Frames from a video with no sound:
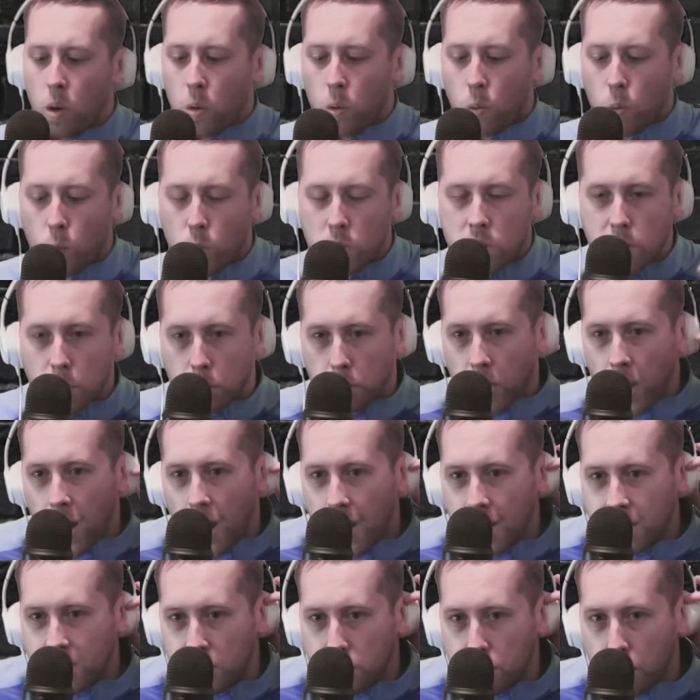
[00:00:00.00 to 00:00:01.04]
What's up,
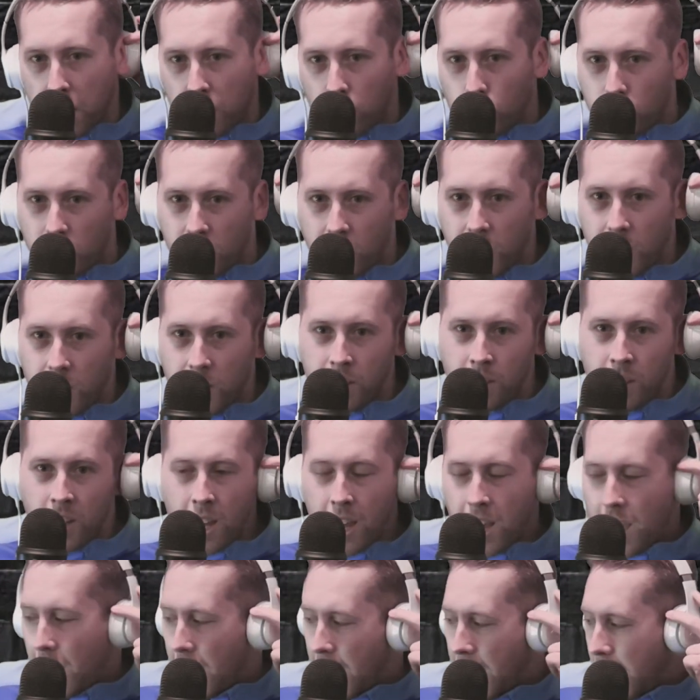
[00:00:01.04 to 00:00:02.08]
guys? It's Michael.kee,
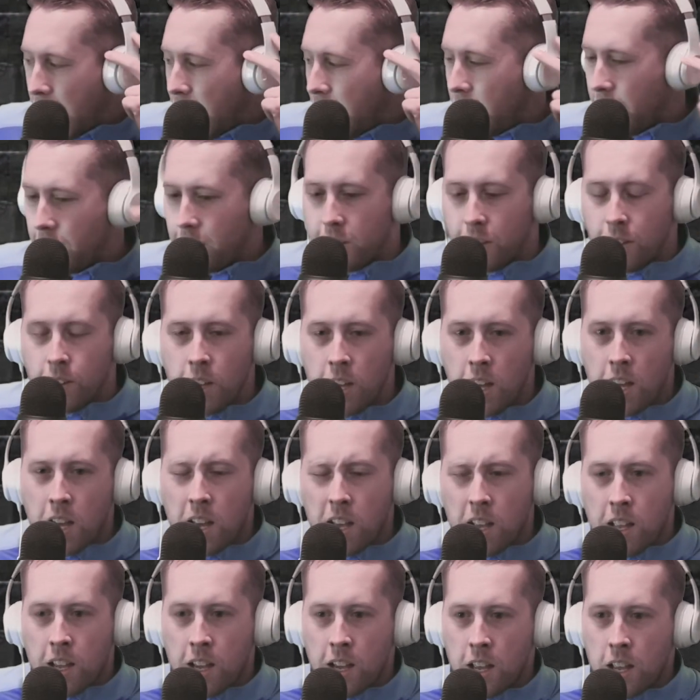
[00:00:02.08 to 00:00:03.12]
and
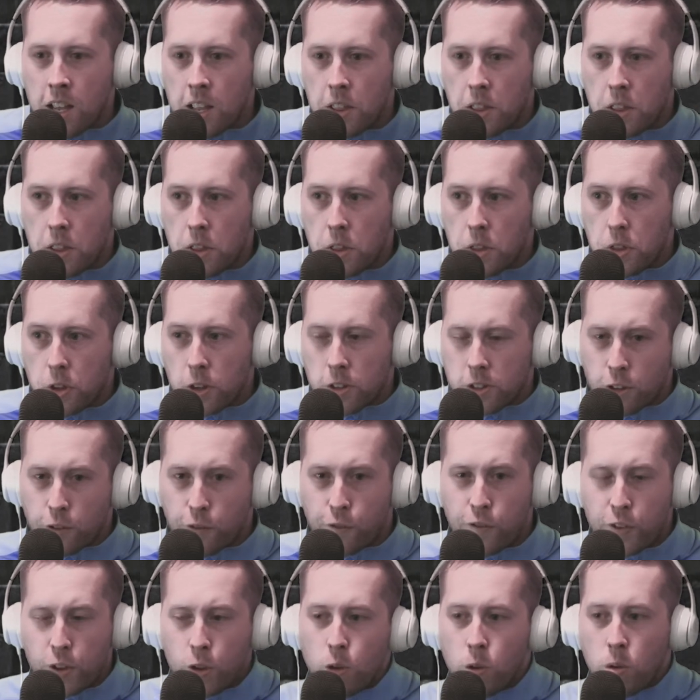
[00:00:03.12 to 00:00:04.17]
there's a
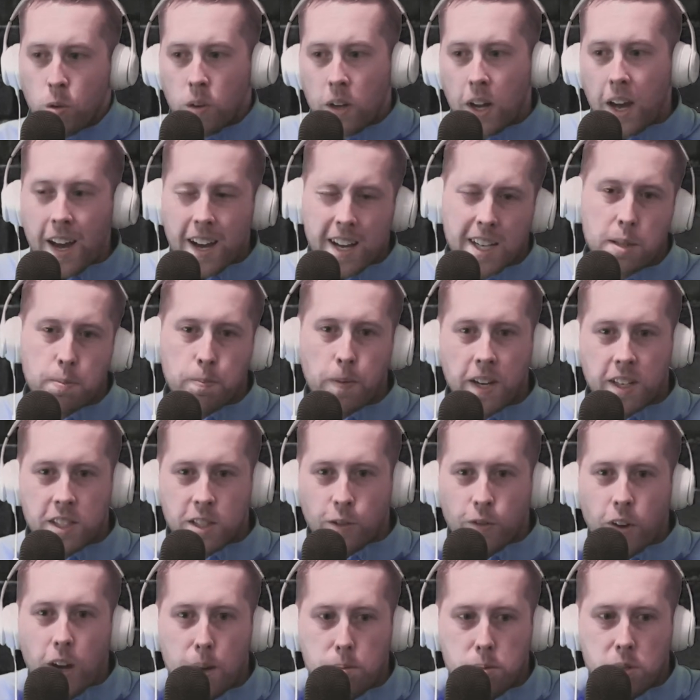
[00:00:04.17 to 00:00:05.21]
few aspects
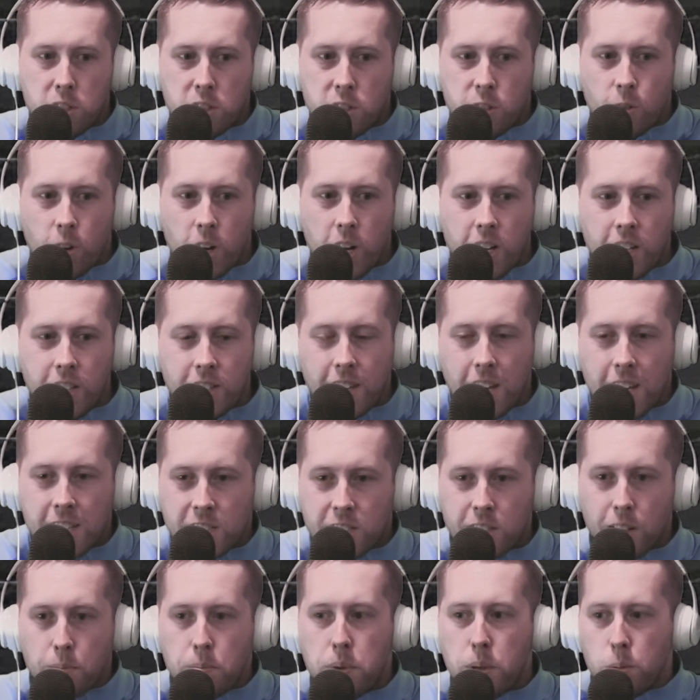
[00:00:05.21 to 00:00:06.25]
of options trading that
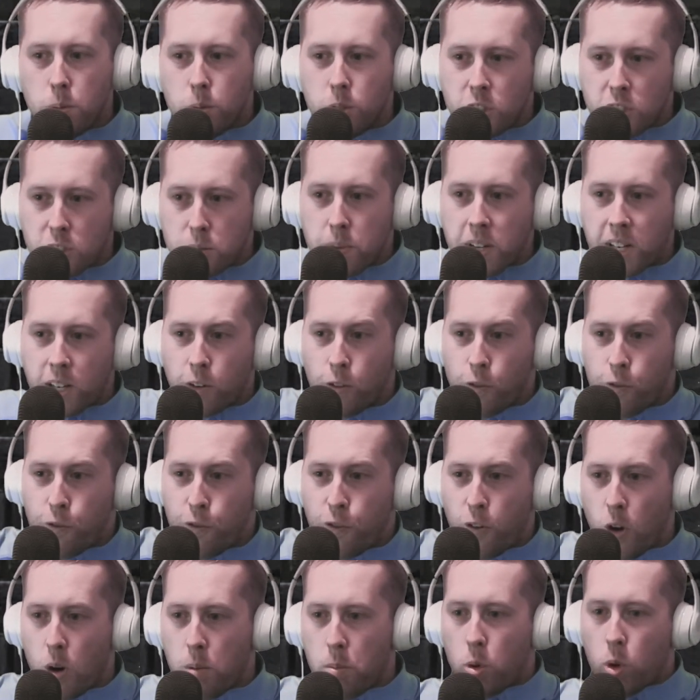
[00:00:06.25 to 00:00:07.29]
some people just make
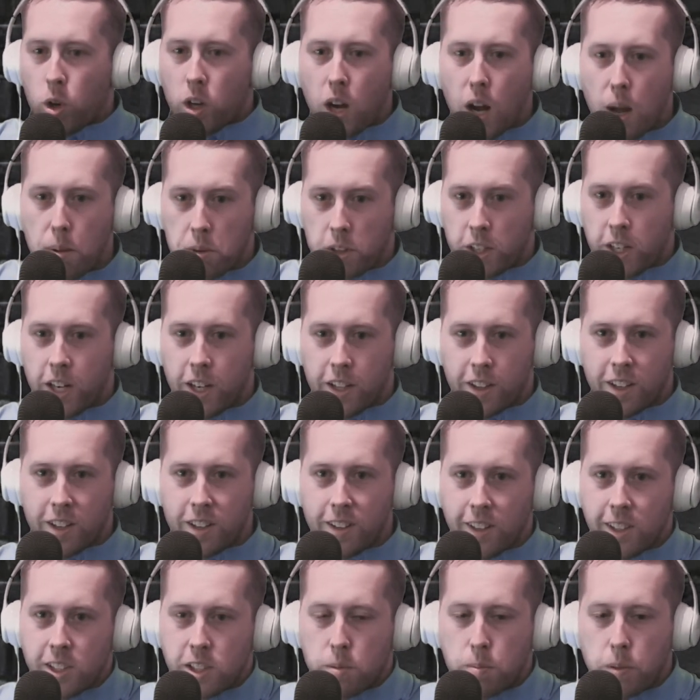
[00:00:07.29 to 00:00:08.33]
far more complicated than
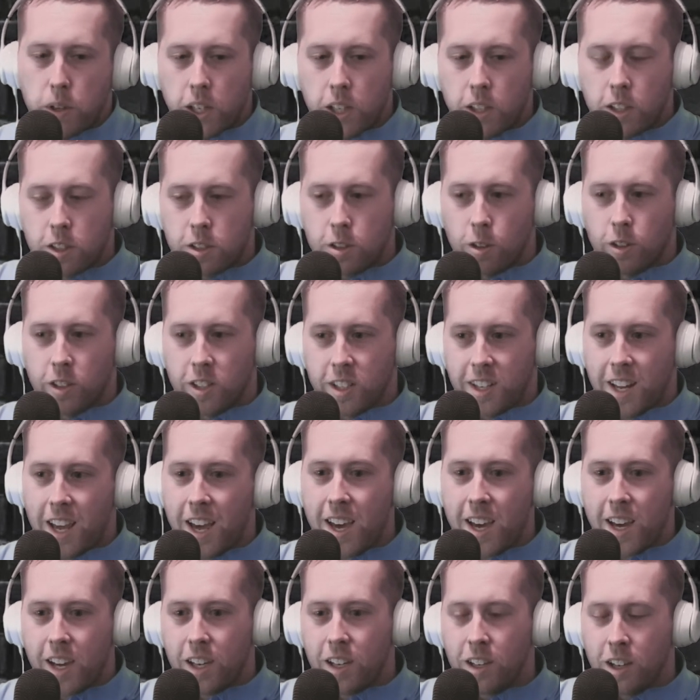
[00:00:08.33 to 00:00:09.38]
it needs to be. So
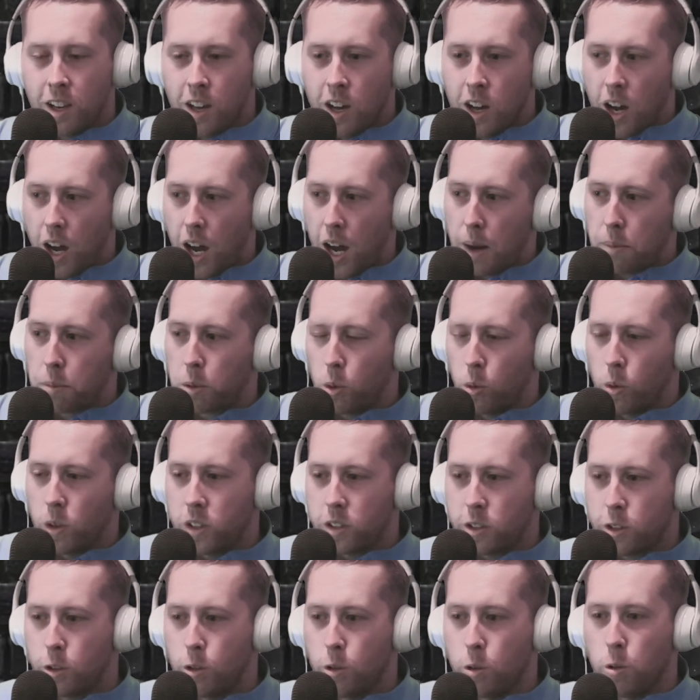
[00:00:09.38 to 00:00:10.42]
today, I'm
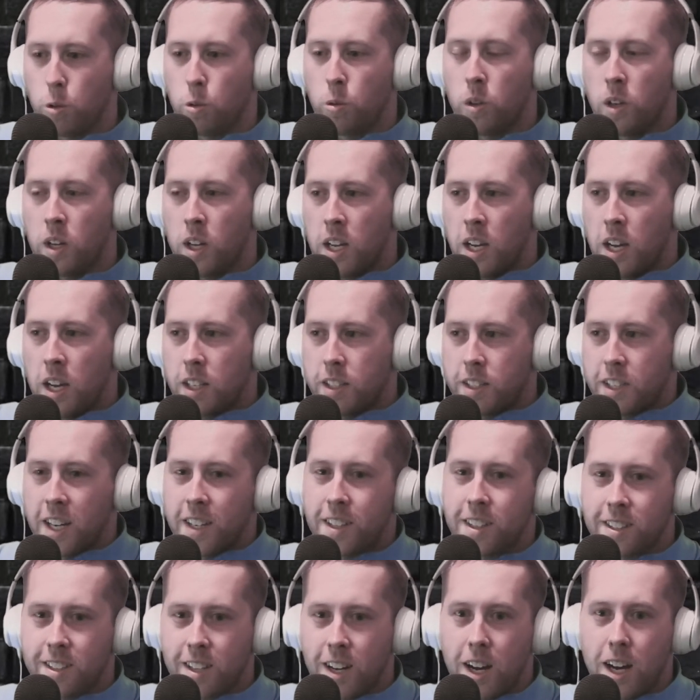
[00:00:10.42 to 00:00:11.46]
going to
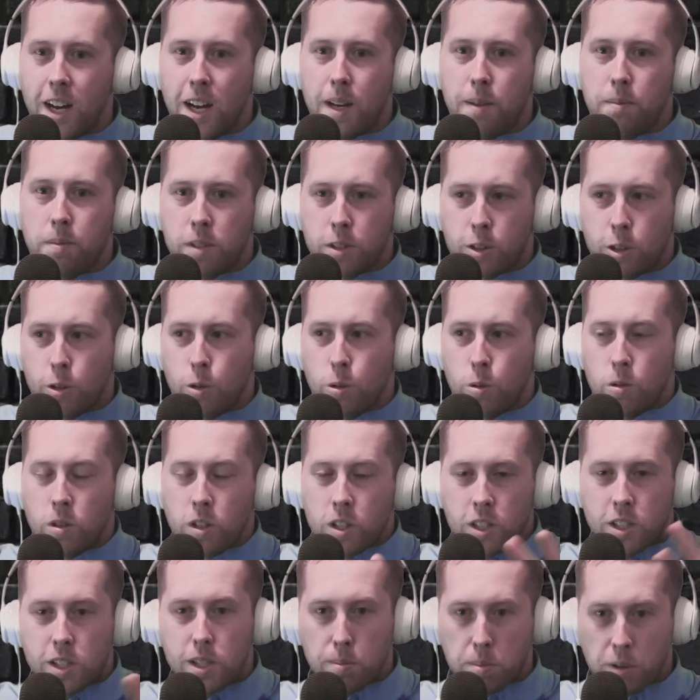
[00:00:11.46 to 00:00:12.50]
take the time to
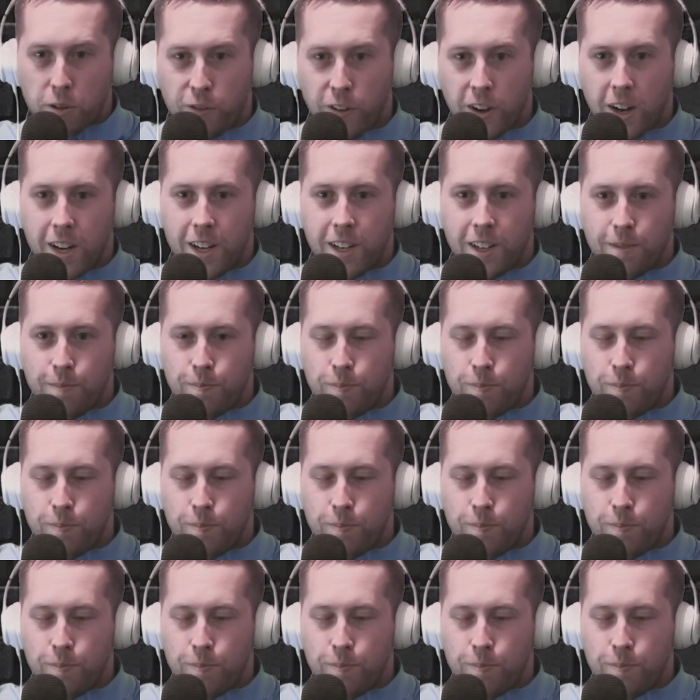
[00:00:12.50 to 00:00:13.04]
simplify it.